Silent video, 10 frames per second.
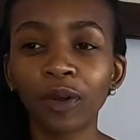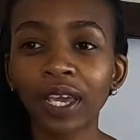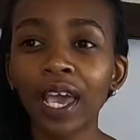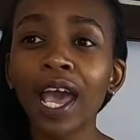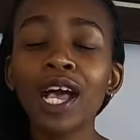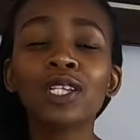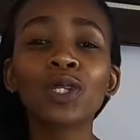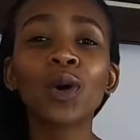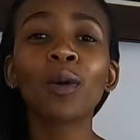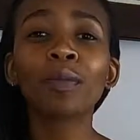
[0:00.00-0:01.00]
Okay,
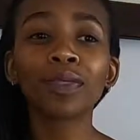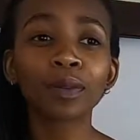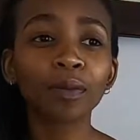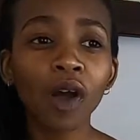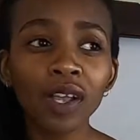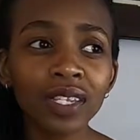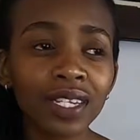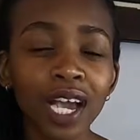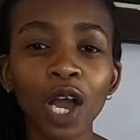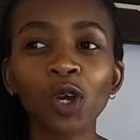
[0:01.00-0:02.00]
so
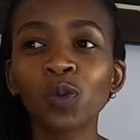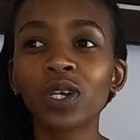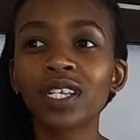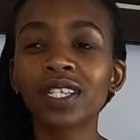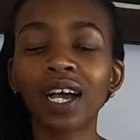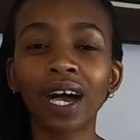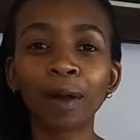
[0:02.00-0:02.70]
Master was